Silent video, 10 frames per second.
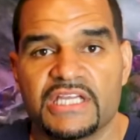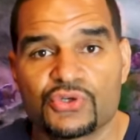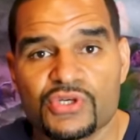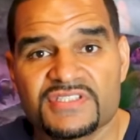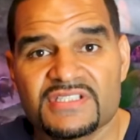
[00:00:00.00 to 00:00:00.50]

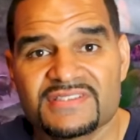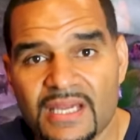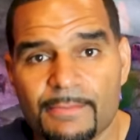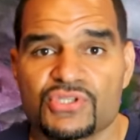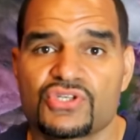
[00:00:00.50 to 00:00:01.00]
Increasing
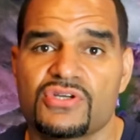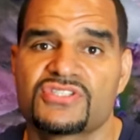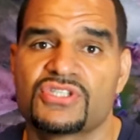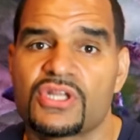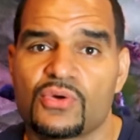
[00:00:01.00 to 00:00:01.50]
temperature
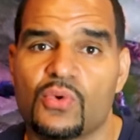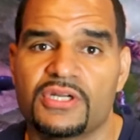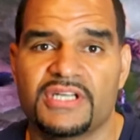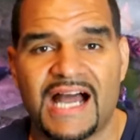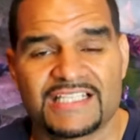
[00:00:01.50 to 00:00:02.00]
is another
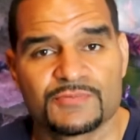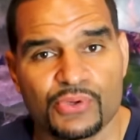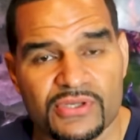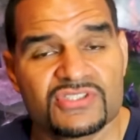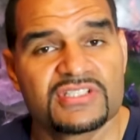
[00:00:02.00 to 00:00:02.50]
one. As
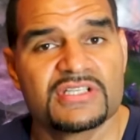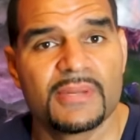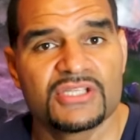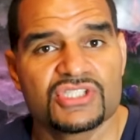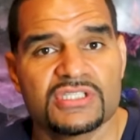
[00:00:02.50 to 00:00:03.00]
previously
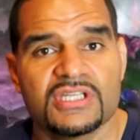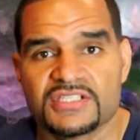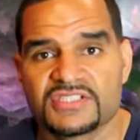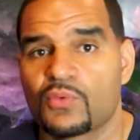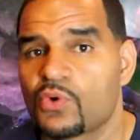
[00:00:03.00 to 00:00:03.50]
mentioned,
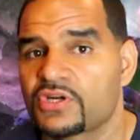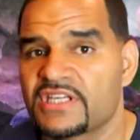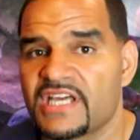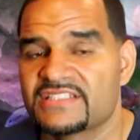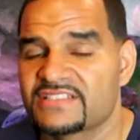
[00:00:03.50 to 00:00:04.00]
this can work
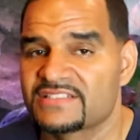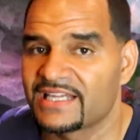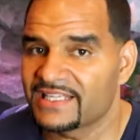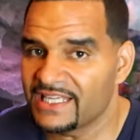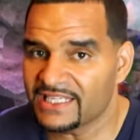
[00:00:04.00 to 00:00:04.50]
in cases
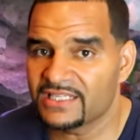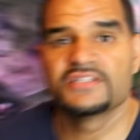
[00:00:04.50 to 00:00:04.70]
like ick.